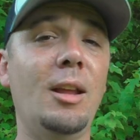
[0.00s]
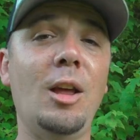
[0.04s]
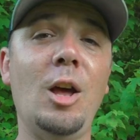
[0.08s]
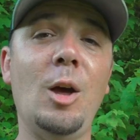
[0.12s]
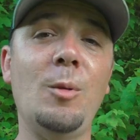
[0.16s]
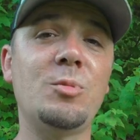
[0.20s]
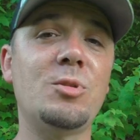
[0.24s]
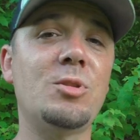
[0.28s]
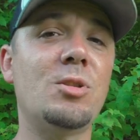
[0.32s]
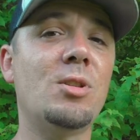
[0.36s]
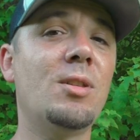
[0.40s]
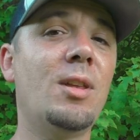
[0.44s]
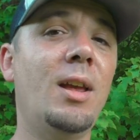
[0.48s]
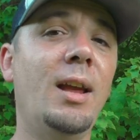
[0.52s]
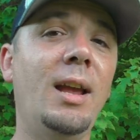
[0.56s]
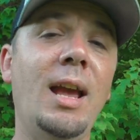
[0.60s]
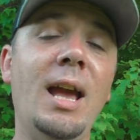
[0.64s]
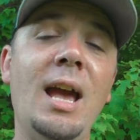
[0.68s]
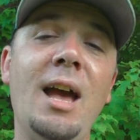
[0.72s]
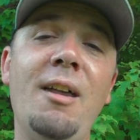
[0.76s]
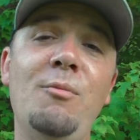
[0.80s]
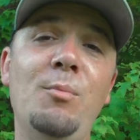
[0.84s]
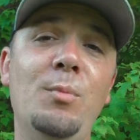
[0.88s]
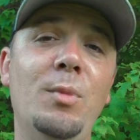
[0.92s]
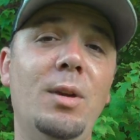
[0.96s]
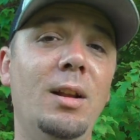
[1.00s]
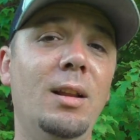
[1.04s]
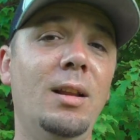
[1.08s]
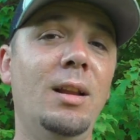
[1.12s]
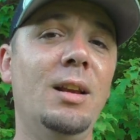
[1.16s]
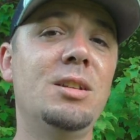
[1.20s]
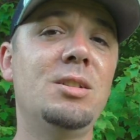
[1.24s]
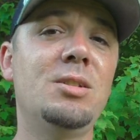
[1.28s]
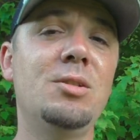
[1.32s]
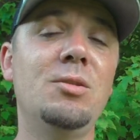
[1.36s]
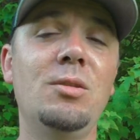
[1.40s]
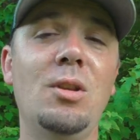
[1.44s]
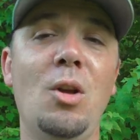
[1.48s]
Now I'm sure they have them, but
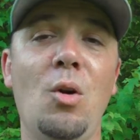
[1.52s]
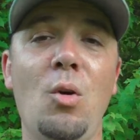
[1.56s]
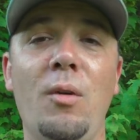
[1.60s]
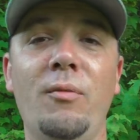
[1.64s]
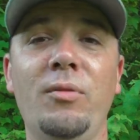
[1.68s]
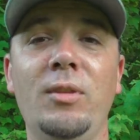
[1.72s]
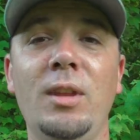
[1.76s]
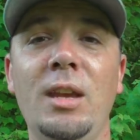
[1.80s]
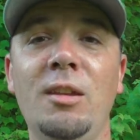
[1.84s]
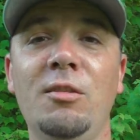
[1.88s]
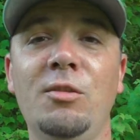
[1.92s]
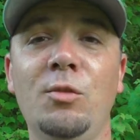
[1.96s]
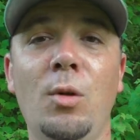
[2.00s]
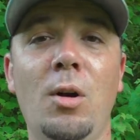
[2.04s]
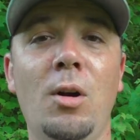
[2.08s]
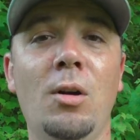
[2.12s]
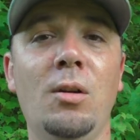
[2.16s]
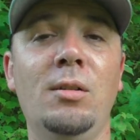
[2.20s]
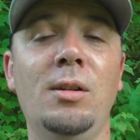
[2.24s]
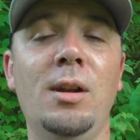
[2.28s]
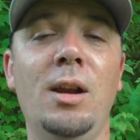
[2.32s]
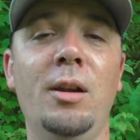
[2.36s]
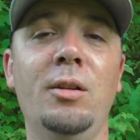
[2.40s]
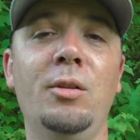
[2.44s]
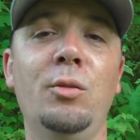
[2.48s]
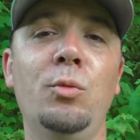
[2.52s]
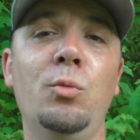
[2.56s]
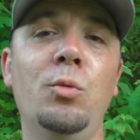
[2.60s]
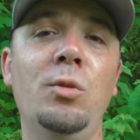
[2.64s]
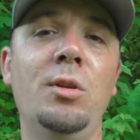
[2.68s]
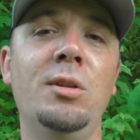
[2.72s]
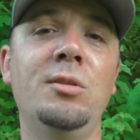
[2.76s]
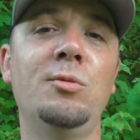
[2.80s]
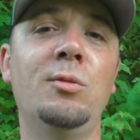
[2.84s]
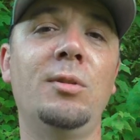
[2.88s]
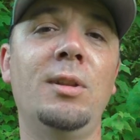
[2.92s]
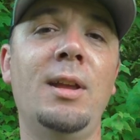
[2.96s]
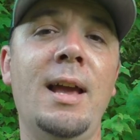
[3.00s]
unless you know if thieves walking around in the
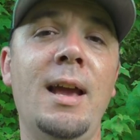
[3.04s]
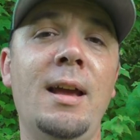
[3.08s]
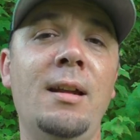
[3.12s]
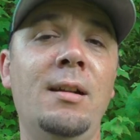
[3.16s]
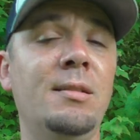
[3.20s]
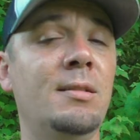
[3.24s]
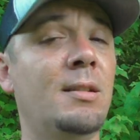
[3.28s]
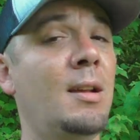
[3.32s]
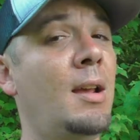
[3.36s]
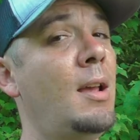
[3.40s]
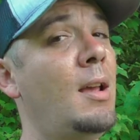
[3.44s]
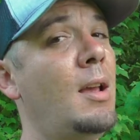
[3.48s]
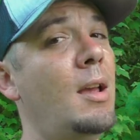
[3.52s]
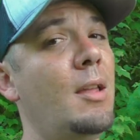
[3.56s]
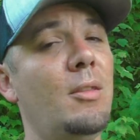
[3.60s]
woods with ladders,